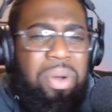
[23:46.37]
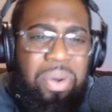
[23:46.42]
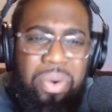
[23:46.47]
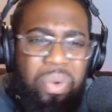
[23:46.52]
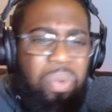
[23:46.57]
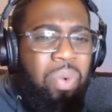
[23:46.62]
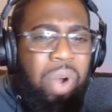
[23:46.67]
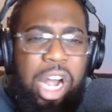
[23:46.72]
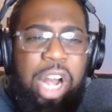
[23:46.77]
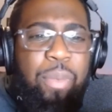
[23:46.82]

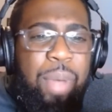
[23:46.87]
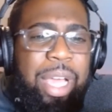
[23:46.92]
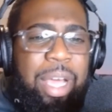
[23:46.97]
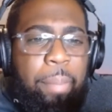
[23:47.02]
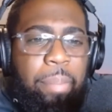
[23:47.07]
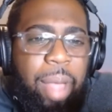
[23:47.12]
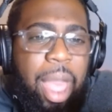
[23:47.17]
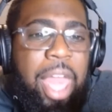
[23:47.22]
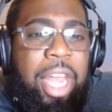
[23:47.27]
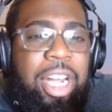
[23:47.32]
What are we
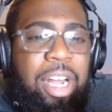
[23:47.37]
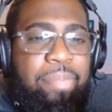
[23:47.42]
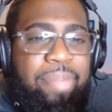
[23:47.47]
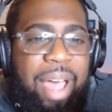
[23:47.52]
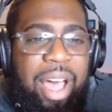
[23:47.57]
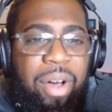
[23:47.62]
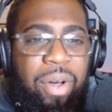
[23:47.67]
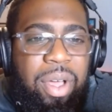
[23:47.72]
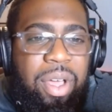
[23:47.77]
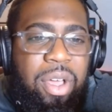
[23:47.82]
complaining
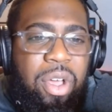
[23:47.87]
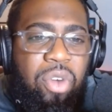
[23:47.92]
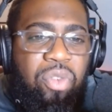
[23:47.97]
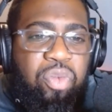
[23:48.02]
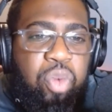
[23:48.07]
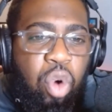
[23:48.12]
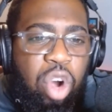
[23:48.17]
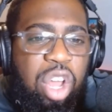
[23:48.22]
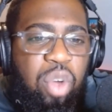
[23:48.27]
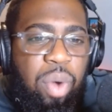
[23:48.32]
about?
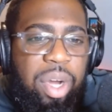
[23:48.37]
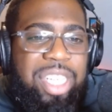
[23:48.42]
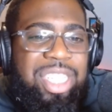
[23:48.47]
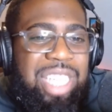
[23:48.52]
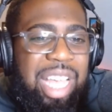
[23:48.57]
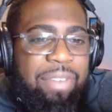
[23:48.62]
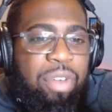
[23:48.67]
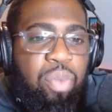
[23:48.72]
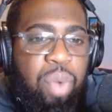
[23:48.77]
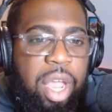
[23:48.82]

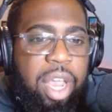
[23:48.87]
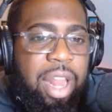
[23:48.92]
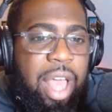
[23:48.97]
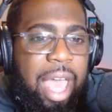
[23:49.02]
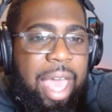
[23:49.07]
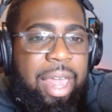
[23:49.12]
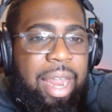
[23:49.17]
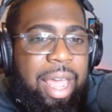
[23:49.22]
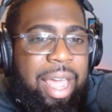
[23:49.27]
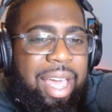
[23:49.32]
41-7 win
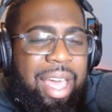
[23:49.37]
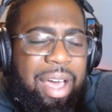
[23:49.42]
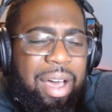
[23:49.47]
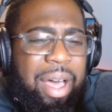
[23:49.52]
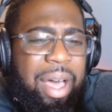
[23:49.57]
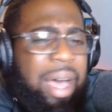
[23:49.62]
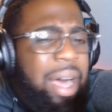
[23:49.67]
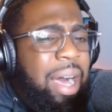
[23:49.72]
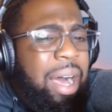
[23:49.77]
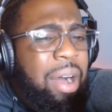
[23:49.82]

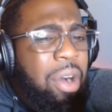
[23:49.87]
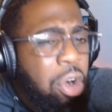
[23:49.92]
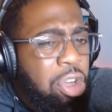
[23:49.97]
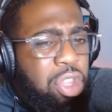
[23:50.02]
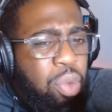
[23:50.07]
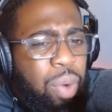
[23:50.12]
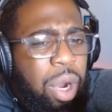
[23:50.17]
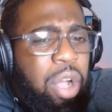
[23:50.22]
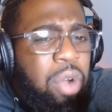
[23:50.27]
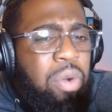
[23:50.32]
on
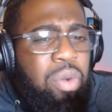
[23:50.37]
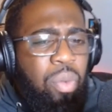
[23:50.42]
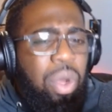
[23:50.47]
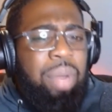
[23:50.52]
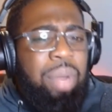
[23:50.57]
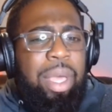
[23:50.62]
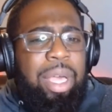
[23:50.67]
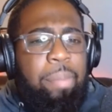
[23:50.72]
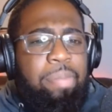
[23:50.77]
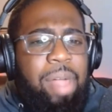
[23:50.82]
the road? What are
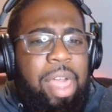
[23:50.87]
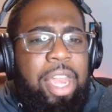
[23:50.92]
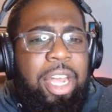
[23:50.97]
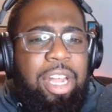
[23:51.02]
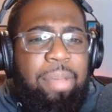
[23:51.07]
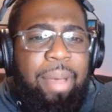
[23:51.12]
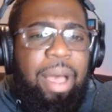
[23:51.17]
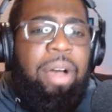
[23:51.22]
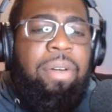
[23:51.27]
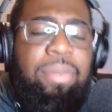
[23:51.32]
we complaining
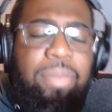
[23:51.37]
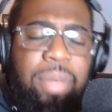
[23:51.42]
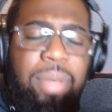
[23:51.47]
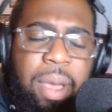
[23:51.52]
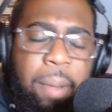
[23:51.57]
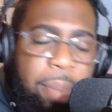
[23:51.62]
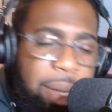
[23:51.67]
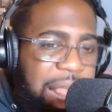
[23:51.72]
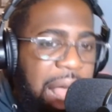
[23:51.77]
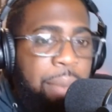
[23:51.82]
about?
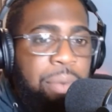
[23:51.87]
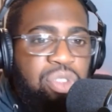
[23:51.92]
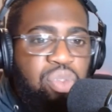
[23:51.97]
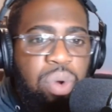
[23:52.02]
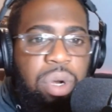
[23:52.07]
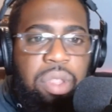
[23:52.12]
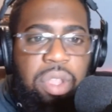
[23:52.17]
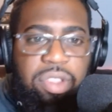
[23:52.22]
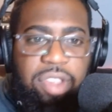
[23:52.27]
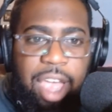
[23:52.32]
But that was
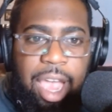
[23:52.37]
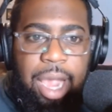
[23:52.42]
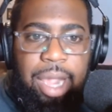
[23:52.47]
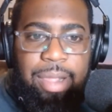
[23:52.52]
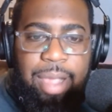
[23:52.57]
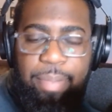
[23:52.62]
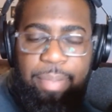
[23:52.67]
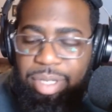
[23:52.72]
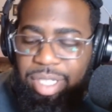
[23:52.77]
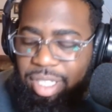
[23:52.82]
one of those games
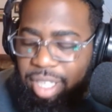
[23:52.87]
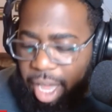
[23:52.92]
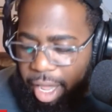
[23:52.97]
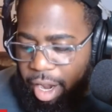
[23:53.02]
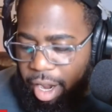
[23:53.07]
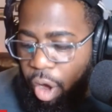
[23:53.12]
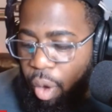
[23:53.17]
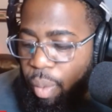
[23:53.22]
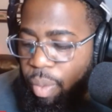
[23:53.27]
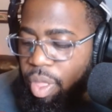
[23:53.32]
people said,
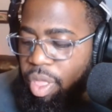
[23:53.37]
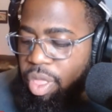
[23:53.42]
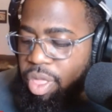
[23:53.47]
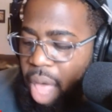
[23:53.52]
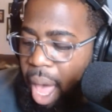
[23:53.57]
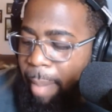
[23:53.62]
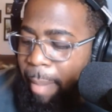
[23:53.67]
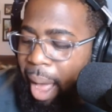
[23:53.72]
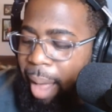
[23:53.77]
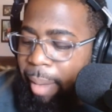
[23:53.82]
oh,
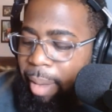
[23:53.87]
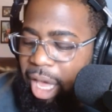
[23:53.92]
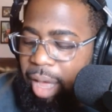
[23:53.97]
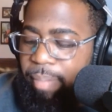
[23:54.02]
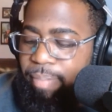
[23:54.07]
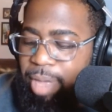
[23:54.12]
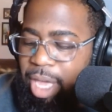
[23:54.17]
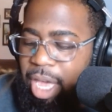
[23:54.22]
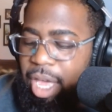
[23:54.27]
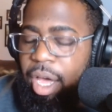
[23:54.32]
that
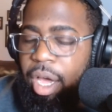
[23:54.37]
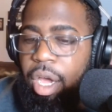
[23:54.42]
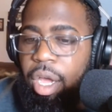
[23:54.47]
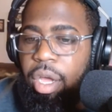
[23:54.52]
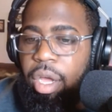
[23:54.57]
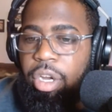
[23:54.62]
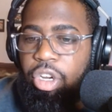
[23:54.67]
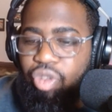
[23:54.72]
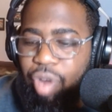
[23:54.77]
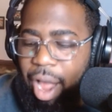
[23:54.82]
might be a
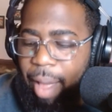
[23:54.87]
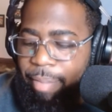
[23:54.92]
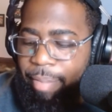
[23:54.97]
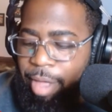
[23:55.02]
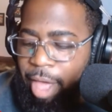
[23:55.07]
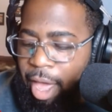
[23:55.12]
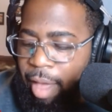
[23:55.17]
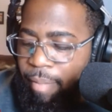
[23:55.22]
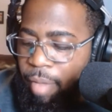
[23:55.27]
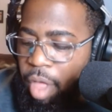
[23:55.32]
trap
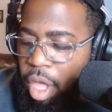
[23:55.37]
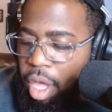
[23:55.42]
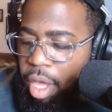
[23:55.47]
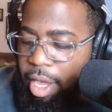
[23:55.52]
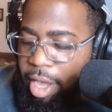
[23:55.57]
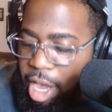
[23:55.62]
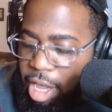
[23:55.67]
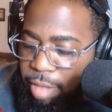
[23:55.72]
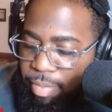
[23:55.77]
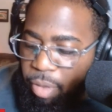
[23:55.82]
game.
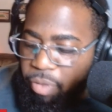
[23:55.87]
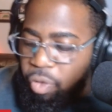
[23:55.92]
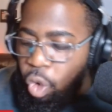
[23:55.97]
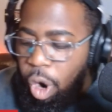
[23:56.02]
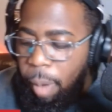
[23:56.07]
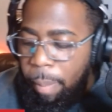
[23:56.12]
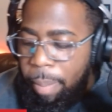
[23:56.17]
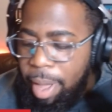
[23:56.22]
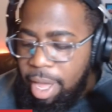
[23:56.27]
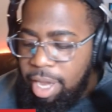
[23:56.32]
It's
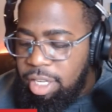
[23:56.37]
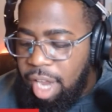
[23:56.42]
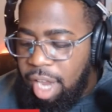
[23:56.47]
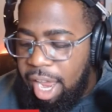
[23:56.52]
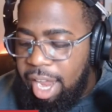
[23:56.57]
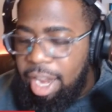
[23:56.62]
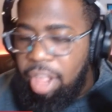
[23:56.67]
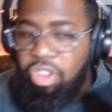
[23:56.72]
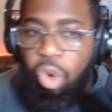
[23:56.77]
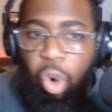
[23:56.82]
before Penn
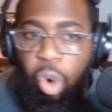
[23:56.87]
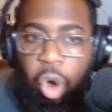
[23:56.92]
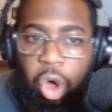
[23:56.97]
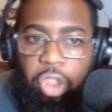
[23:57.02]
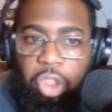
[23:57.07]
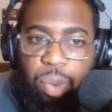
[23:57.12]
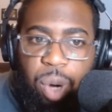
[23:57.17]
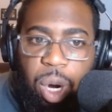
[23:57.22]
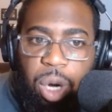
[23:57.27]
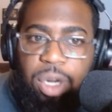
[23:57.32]
State. It's on
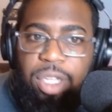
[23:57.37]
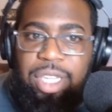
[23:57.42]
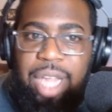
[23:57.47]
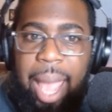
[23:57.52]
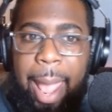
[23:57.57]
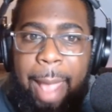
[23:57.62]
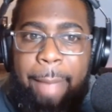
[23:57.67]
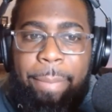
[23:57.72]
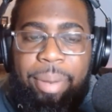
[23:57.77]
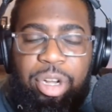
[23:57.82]
the road. It's
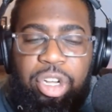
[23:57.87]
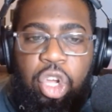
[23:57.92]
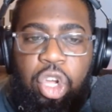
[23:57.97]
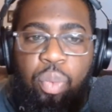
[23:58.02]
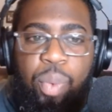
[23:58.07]
at Purdue.